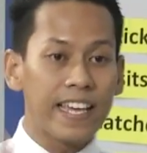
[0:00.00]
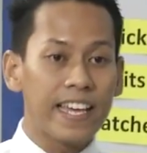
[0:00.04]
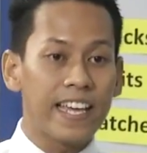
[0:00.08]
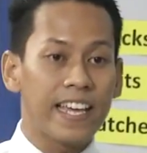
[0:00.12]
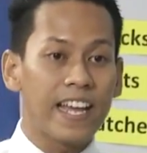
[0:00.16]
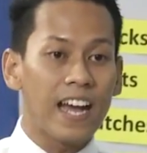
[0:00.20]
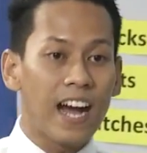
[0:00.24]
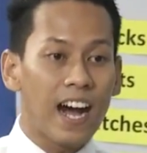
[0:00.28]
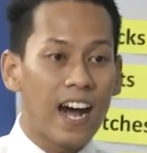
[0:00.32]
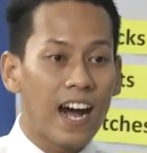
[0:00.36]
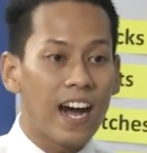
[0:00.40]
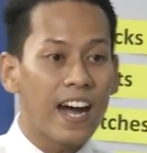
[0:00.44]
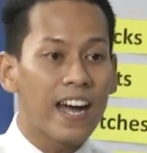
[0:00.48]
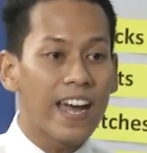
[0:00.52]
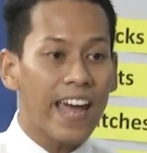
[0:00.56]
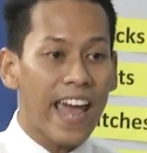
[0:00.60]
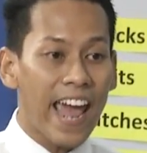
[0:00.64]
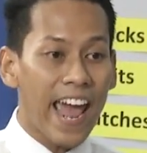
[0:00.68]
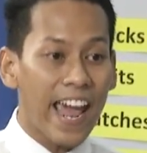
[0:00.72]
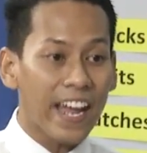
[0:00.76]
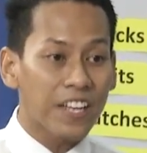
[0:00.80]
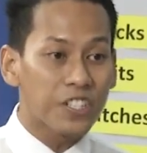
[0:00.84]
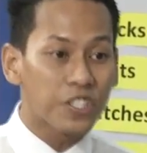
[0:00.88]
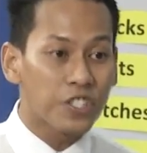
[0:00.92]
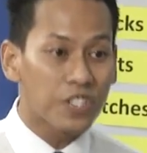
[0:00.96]
they are
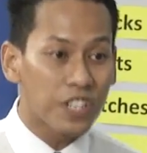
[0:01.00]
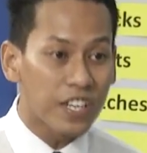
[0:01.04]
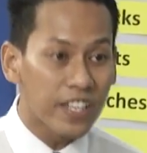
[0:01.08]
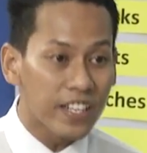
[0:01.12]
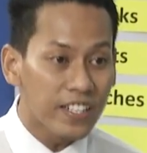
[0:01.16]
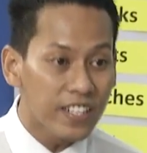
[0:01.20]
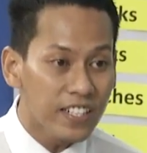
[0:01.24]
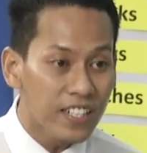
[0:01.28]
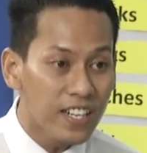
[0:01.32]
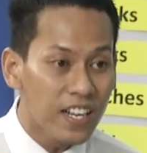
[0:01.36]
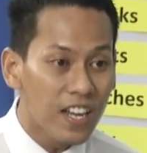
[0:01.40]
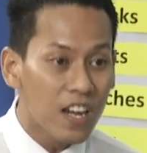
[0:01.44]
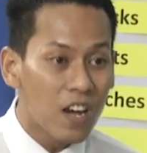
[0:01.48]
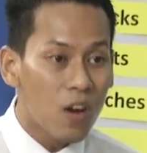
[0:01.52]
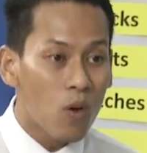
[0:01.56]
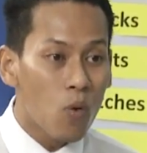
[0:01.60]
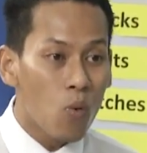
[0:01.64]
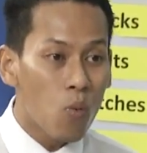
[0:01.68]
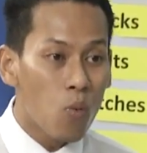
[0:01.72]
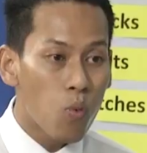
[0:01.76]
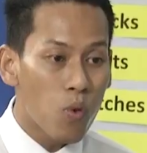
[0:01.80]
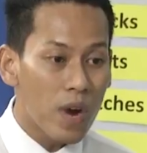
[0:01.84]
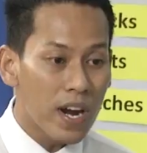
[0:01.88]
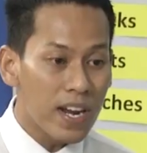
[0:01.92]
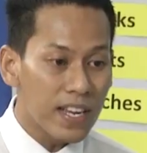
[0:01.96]
action
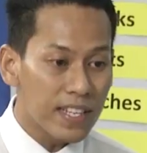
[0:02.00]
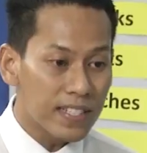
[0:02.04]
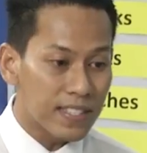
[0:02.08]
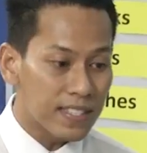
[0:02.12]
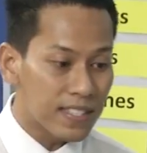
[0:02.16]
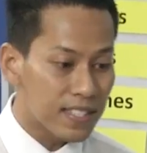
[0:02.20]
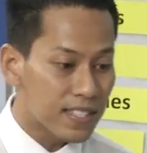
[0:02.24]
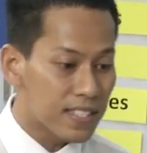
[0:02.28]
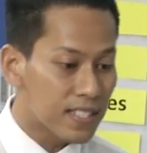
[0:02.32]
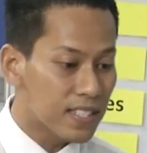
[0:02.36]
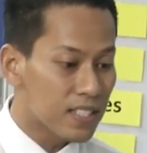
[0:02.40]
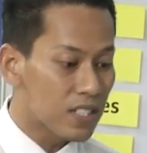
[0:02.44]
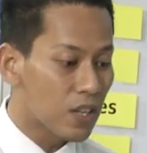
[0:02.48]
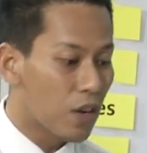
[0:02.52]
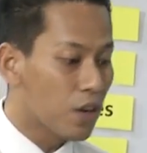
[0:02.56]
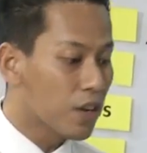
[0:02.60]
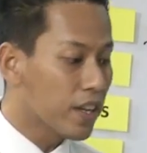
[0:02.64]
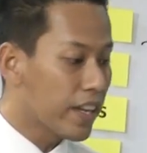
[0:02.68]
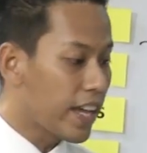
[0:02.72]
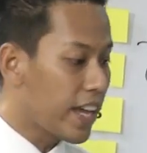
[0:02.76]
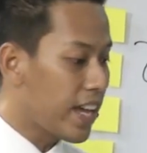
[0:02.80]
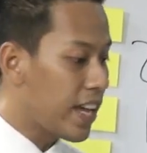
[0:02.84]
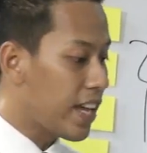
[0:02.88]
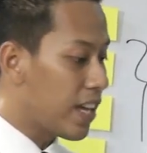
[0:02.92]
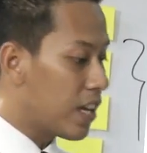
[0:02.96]
words.
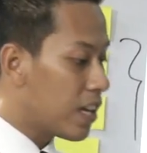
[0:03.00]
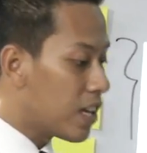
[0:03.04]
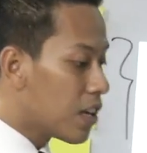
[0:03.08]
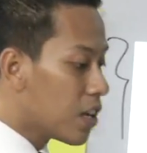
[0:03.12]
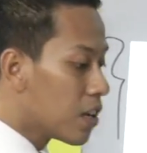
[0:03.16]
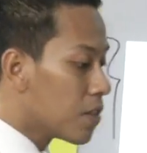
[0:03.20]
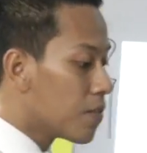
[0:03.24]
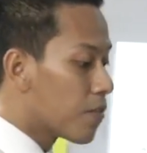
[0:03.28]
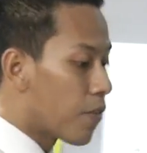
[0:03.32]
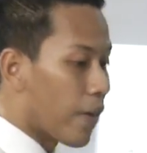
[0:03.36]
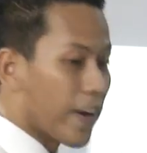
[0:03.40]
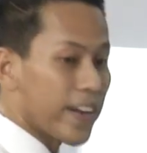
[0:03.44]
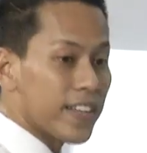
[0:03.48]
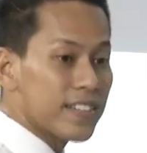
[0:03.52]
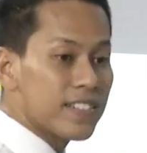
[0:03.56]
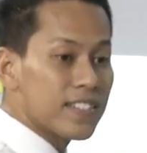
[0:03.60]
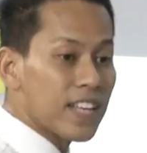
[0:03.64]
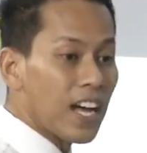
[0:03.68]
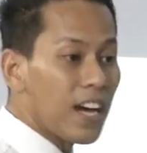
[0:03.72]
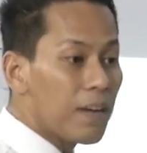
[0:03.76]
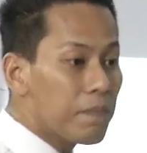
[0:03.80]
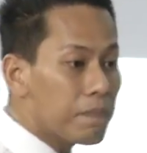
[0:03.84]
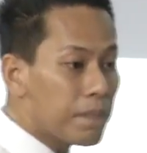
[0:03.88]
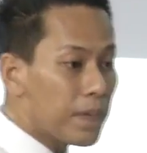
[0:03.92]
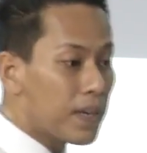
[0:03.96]
Okay, for
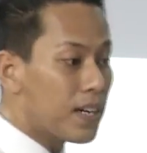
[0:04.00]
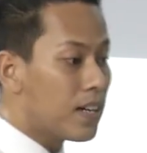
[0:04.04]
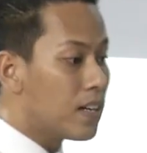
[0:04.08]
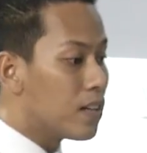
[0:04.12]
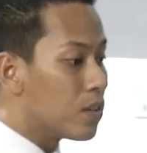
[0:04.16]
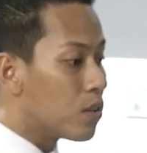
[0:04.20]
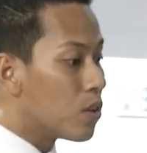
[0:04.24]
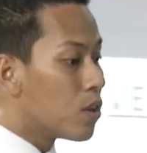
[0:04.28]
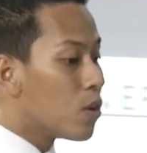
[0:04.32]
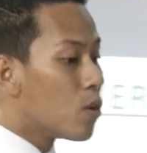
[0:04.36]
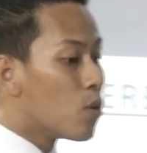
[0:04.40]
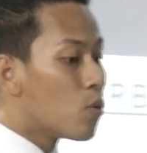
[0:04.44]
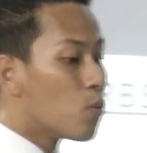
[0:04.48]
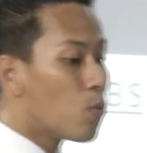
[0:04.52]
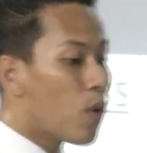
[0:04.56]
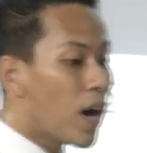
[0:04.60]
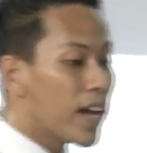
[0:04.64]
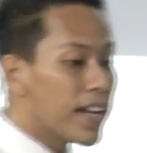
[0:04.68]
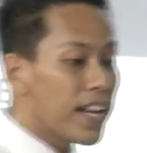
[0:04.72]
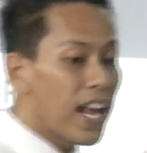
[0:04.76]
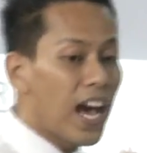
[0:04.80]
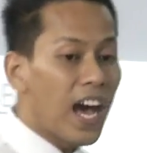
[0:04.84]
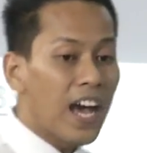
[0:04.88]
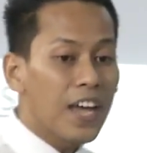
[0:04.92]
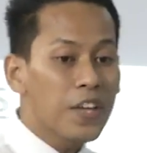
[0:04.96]
example,
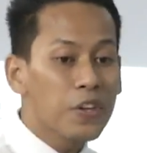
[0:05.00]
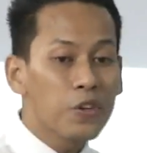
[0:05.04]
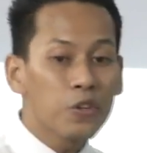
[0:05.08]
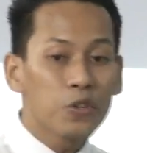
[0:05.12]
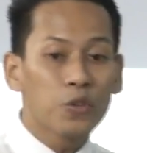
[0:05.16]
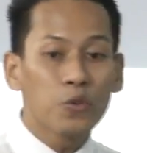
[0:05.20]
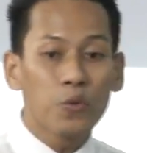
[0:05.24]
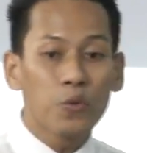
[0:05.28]
what are you